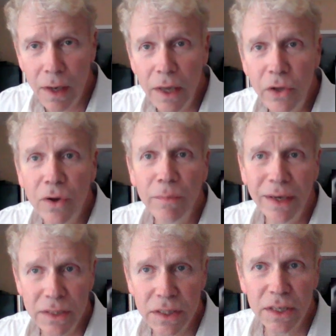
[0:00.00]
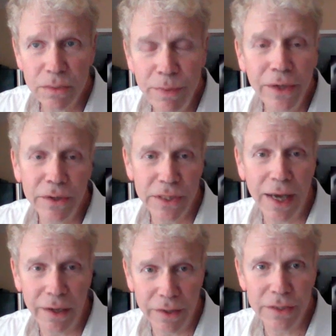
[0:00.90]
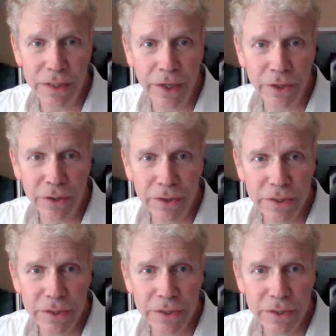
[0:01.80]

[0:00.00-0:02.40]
You can make six meals out of this dinner,